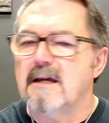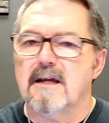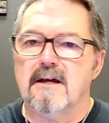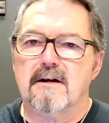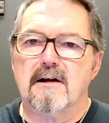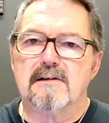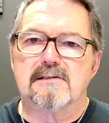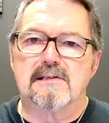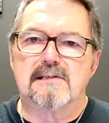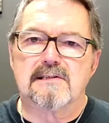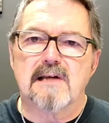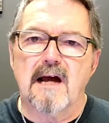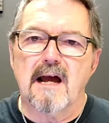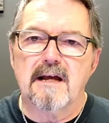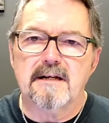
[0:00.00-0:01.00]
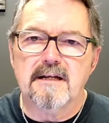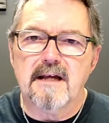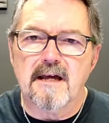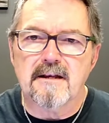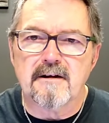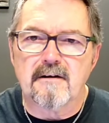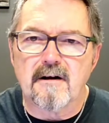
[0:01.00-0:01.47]
in our society
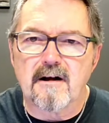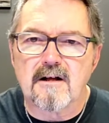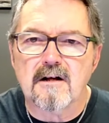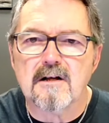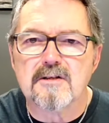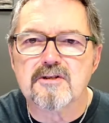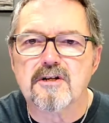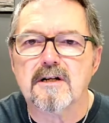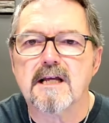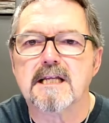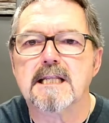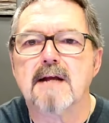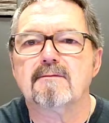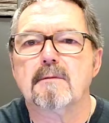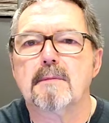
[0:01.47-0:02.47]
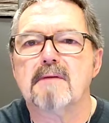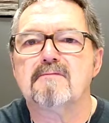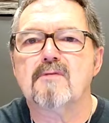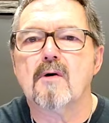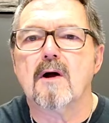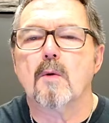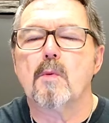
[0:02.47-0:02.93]
and in our culture like never
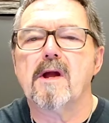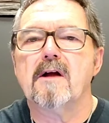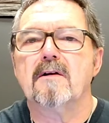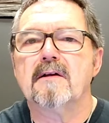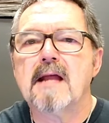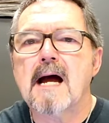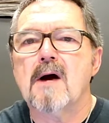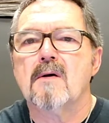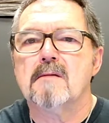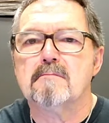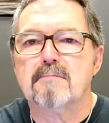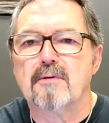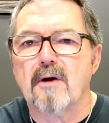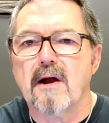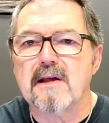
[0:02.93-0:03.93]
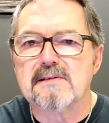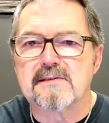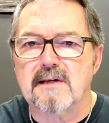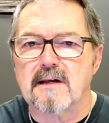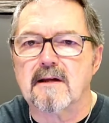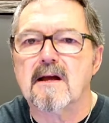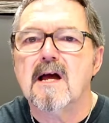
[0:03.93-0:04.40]
before. We are now
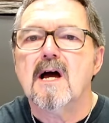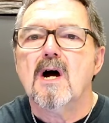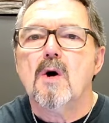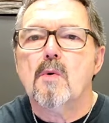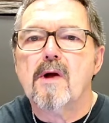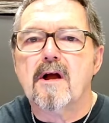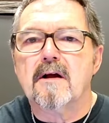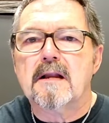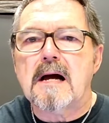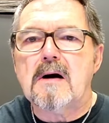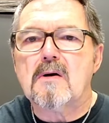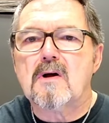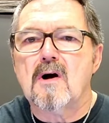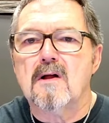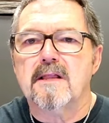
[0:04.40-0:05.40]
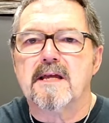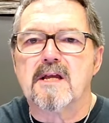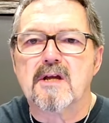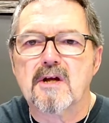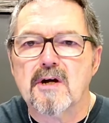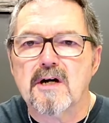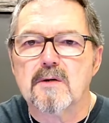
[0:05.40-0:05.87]
embracing, we are now
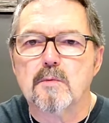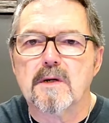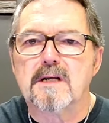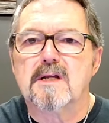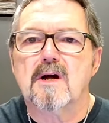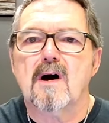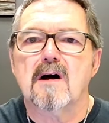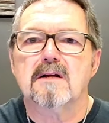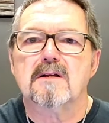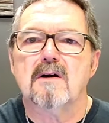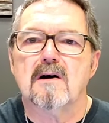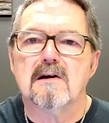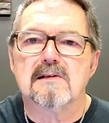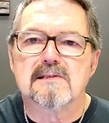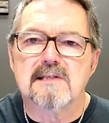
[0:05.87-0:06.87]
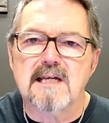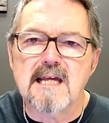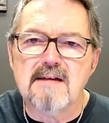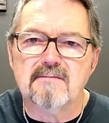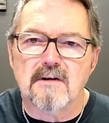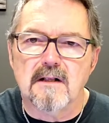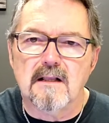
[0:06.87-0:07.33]
calling good what God calls
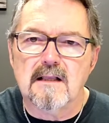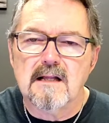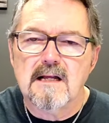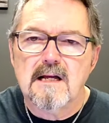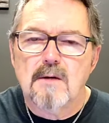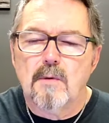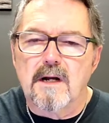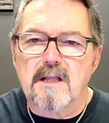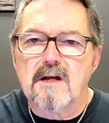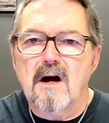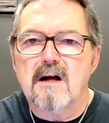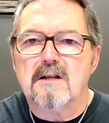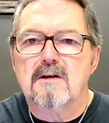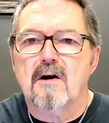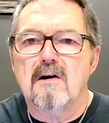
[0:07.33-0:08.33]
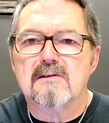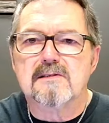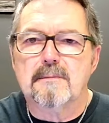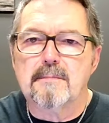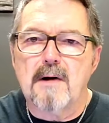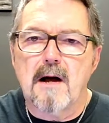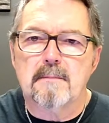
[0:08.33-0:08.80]
evil, what God calls
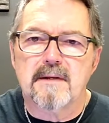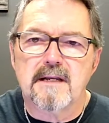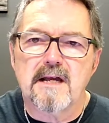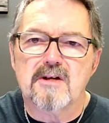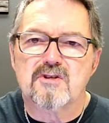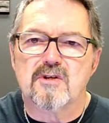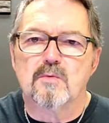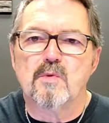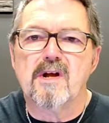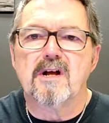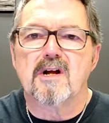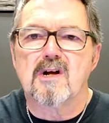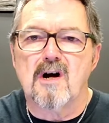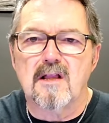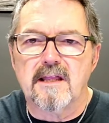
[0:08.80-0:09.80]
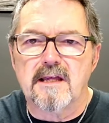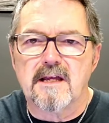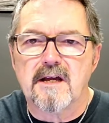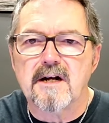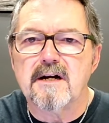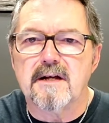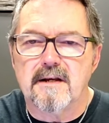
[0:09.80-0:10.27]
abomination. We are calling
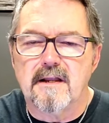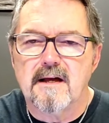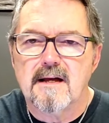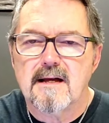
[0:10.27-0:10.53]
good